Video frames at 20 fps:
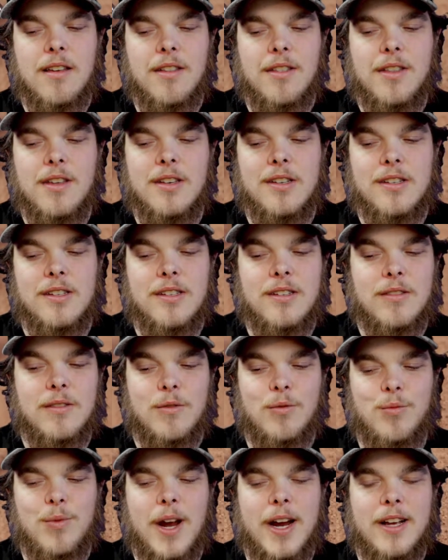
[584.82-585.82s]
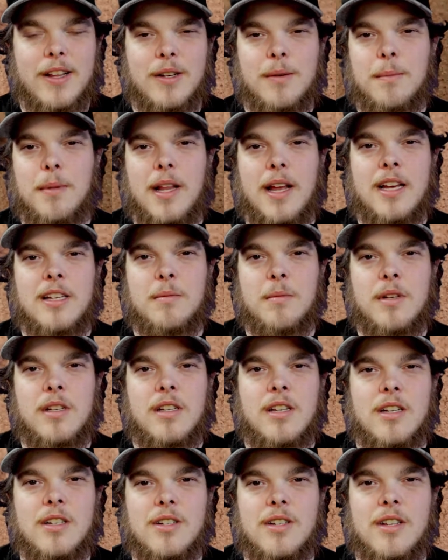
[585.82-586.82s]
this regular Plasma
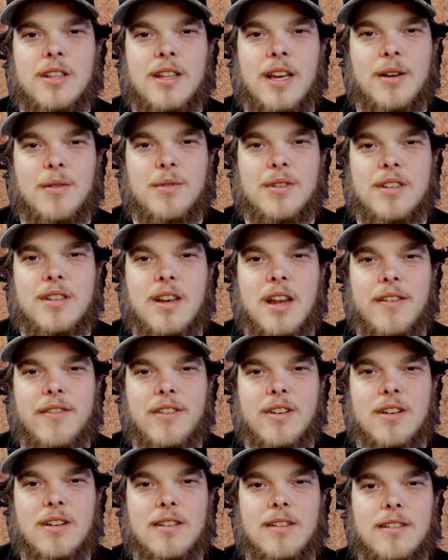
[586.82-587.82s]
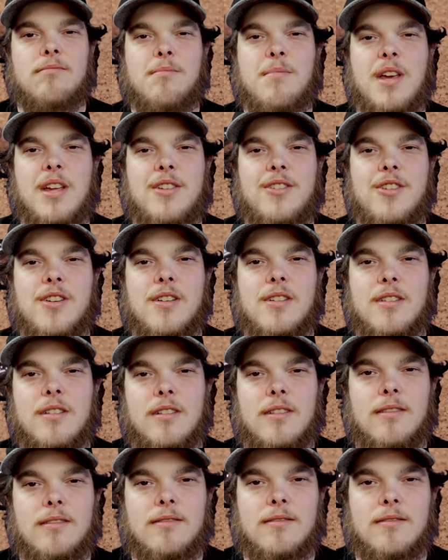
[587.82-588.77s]
edition that was never mentioned.